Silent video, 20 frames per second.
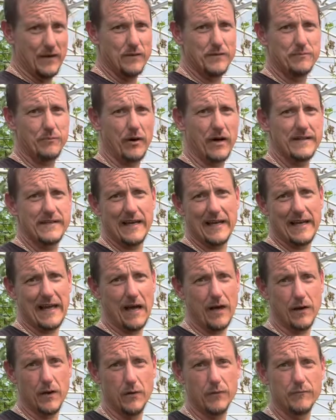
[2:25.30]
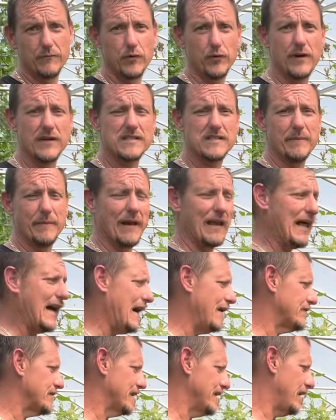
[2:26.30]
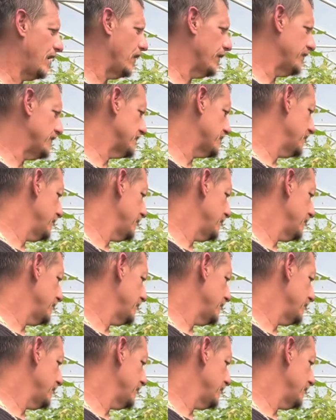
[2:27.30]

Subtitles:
probably take, I don't know, the rest of my life to get all these